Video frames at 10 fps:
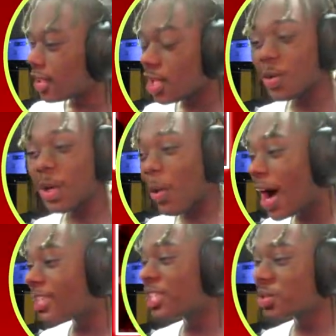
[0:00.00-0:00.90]
it's been a
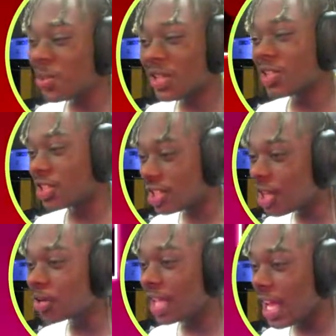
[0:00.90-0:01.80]
while since we've been on
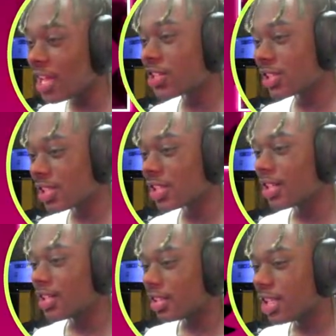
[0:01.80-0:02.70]

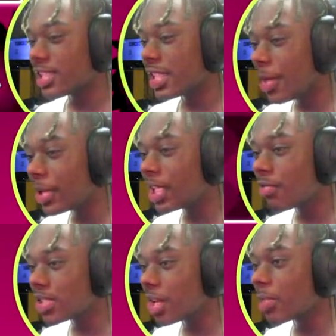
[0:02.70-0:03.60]
Geodash. Let's see how many
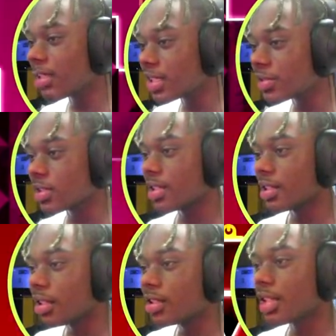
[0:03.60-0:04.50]
levels I can beat this
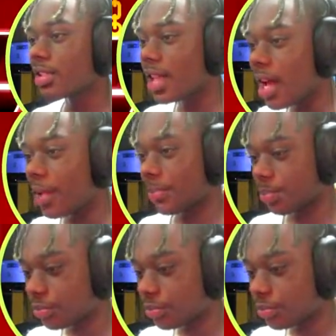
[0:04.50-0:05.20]
this time.